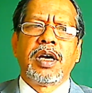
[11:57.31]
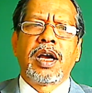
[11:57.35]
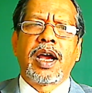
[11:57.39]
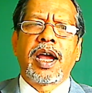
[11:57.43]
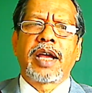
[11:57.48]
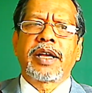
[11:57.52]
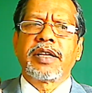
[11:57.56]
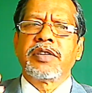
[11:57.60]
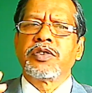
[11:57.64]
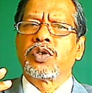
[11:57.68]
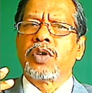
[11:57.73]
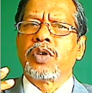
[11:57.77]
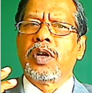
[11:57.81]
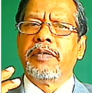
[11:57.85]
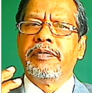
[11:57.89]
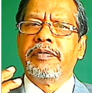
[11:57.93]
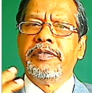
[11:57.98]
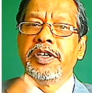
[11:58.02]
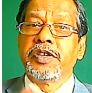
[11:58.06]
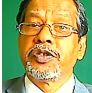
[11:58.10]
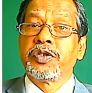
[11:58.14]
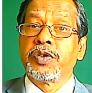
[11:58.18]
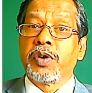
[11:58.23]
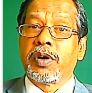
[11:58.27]
I can solve
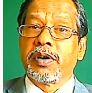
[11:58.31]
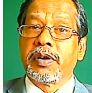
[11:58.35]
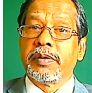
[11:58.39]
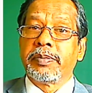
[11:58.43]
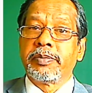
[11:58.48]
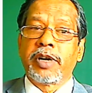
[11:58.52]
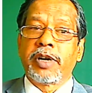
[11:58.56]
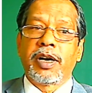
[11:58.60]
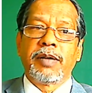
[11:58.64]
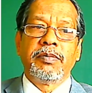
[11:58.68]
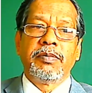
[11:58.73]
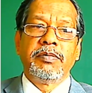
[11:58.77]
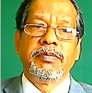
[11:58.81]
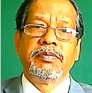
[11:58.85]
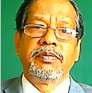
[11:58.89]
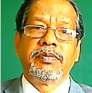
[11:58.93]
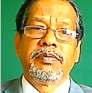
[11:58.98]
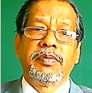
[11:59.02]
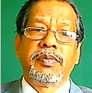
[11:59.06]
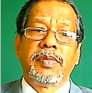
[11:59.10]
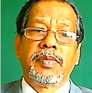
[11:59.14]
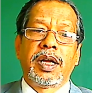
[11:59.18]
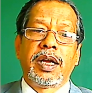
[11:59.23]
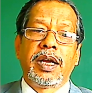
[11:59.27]
this sort of problem
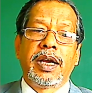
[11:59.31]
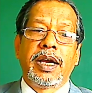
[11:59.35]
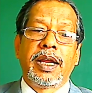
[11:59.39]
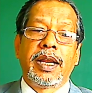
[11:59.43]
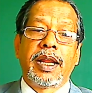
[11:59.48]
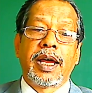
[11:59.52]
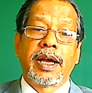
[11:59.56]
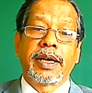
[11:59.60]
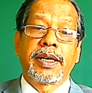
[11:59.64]
and I